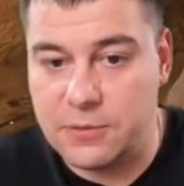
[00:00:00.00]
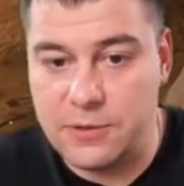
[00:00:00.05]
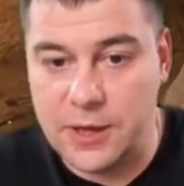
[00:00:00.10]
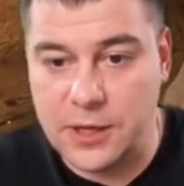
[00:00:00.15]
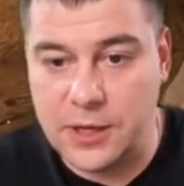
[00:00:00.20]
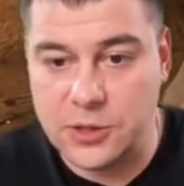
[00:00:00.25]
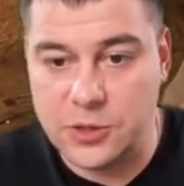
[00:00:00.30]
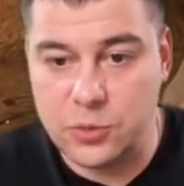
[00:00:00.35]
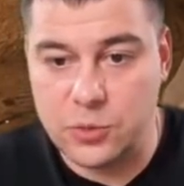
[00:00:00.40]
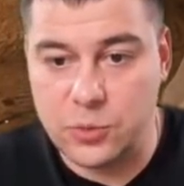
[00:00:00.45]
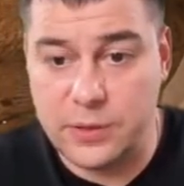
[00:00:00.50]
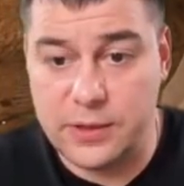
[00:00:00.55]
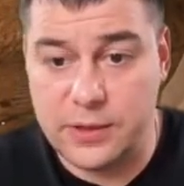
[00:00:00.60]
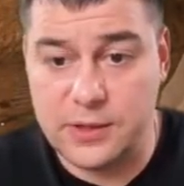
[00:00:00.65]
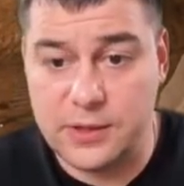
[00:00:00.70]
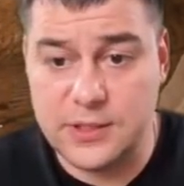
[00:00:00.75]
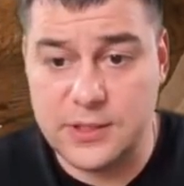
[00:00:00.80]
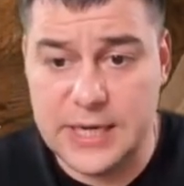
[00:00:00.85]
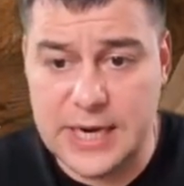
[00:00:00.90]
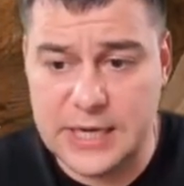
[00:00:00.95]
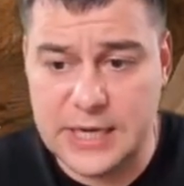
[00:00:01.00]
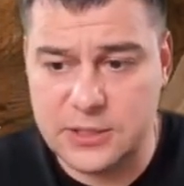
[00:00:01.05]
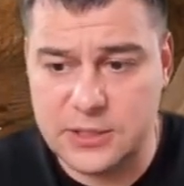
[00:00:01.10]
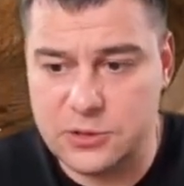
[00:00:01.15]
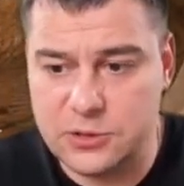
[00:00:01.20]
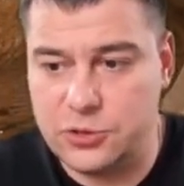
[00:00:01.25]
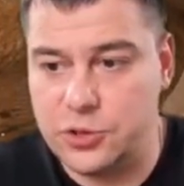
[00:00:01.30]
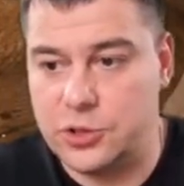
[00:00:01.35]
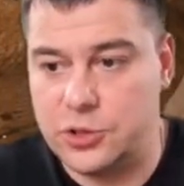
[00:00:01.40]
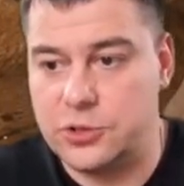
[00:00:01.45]
things with the
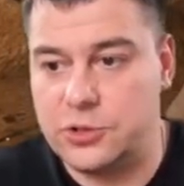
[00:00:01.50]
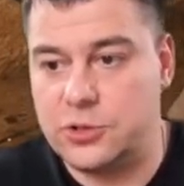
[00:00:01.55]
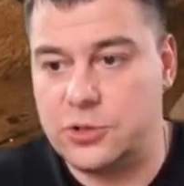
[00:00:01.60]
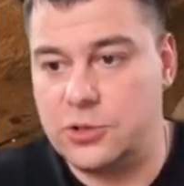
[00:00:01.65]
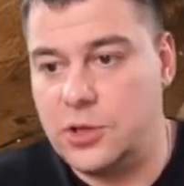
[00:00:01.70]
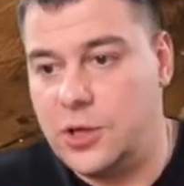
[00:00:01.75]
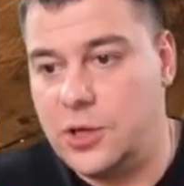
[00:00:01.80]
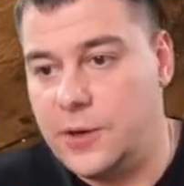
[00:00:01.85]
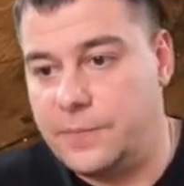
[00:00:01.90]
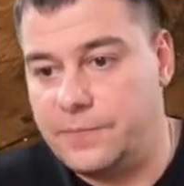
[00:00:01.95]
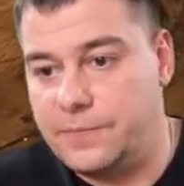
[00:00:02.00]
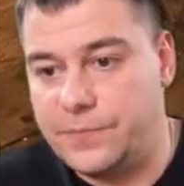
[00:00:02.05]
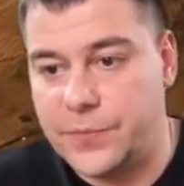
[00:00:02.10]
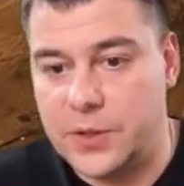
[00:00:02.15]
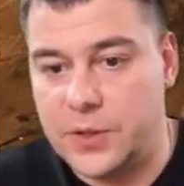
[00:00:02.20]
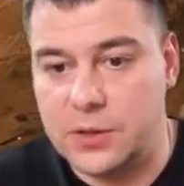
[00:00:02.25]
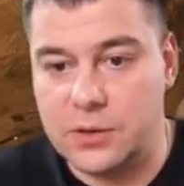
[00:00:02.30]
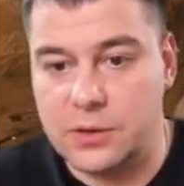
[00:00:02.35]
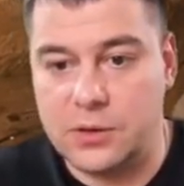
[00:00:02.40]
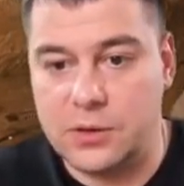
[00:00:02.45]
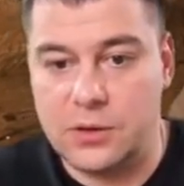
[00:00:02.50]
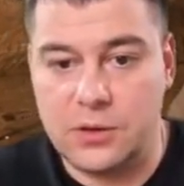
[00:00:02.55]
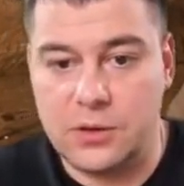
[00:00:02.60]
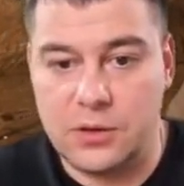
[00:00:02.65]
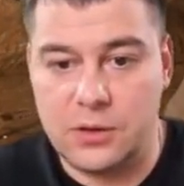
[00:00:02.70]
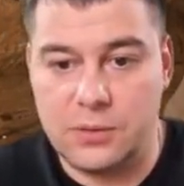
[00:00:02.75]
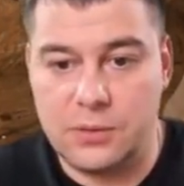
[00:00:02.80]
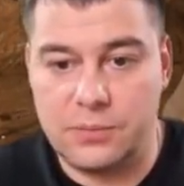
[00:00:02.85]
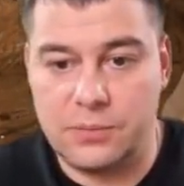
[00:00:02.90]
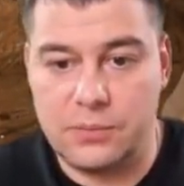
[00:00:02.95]
text. Just
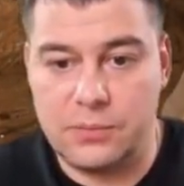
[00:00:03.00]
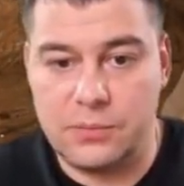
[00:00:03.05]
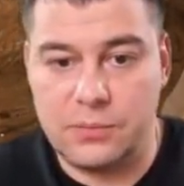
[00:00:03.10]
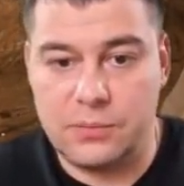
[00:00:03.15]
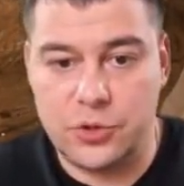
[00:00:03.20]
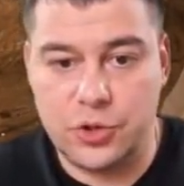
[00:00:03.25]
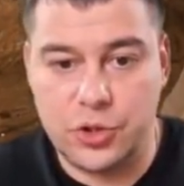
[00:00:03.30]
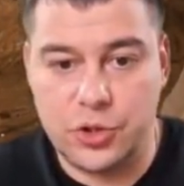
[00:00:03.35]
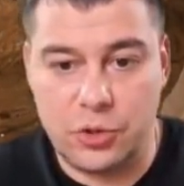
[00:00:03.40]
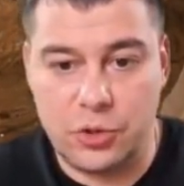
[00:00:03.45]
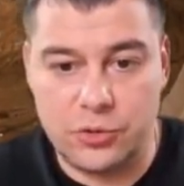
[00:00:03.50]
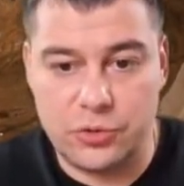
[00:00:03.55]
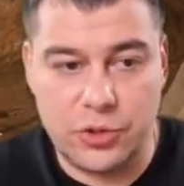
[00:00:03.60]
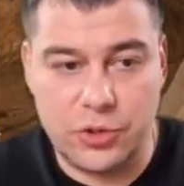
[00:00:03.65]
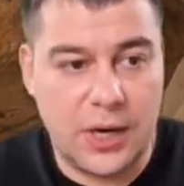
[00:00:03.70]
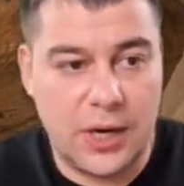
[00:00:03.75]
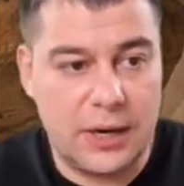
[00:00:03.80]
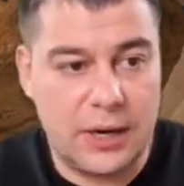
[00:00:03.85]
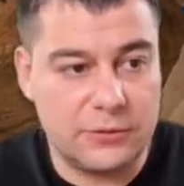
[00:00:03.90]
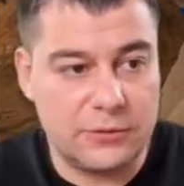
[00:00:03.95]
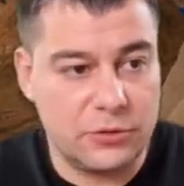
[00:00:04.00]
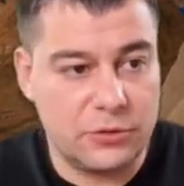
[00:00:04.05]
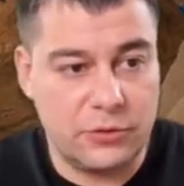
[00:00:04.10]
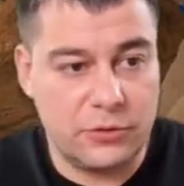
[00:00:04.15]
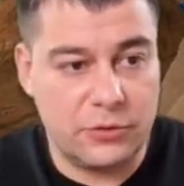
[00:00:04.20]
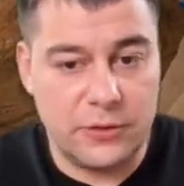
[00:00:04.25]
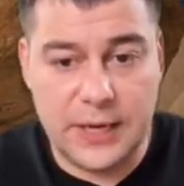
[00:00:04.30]
uh, showed you how to do